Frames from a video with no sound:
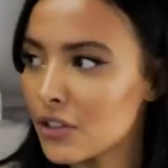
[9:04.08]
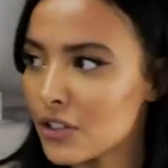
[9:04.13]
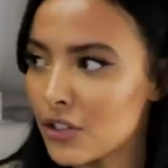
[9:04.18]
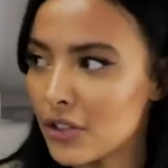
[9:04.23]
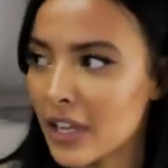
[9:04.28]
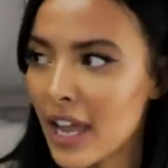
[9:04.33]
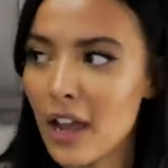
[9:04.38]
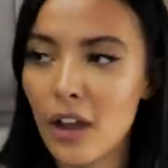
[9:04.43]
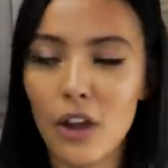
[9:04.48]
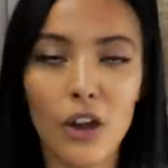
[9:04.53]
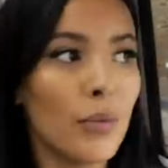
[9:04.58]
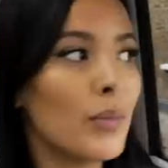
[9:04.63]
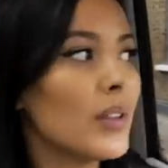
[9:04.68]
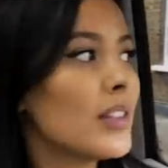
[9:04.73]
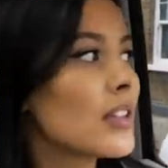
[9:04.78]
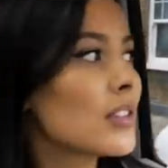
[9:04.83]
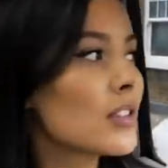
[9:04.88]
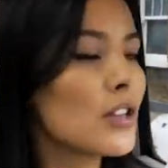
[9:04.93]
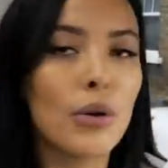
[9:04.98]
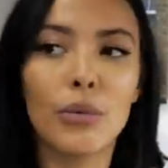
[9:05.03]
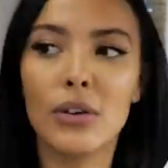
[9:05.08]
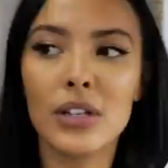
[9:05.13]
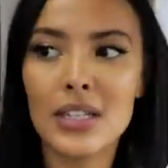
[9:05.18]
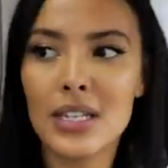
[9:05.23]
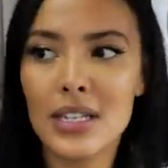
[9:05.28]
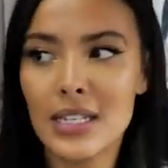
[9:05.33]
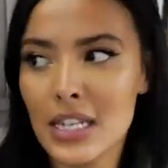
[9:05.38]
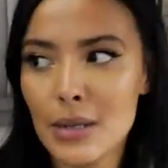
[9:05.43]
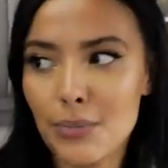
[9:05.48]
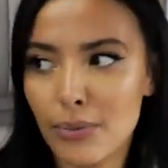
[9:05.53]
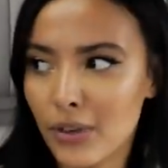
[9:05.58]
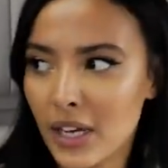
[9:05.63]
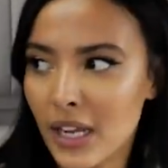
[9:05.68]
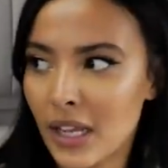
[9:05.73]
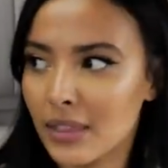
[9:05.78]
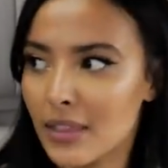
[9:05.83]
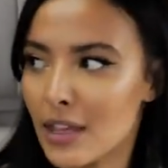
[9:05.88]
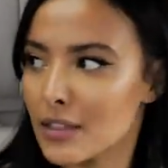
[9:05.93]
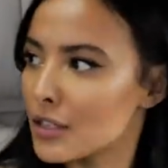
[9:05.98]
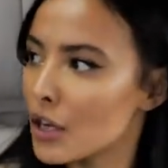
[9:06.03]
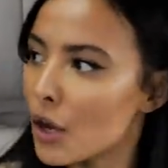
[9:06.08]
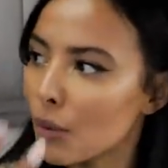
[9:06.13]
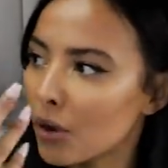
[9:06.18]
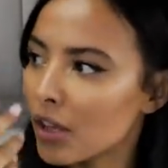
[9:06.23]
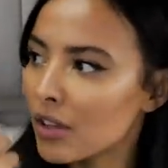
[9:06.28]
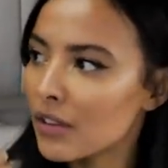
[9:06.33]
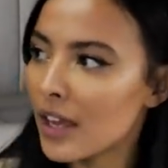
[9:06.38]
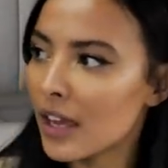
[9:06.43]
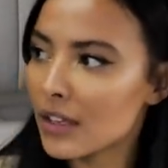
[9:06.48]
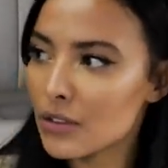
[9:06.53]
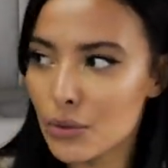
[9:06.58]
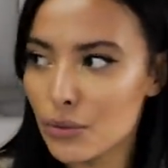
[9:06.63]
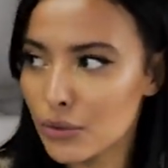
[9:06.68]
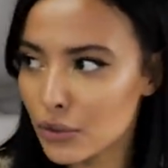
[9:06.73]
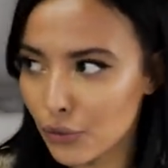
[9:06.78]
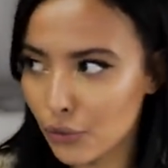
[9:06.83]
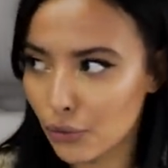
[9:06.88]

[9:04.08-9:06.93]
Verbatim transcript: as you get home, and there's no one to debrief, there's no one that talks